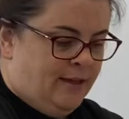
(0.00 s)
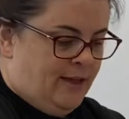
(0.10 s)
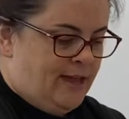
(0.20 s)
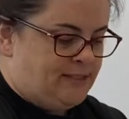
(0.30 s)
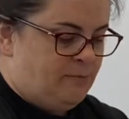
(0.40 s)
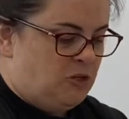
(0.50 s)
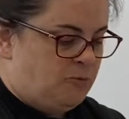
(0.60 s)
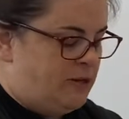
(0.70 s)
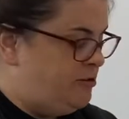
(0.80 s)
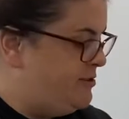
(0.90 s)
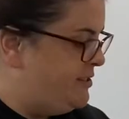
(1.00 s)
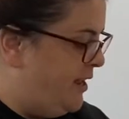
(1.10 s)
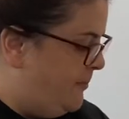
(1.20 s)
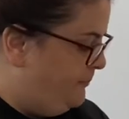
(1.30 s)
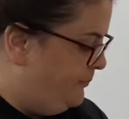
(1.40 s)
That's much better, isn't it?
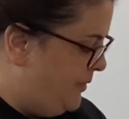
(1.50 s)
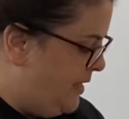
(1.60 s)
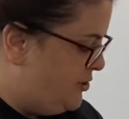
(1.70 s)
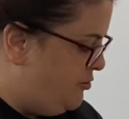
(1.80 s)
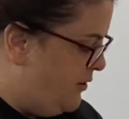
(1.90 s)
Let's try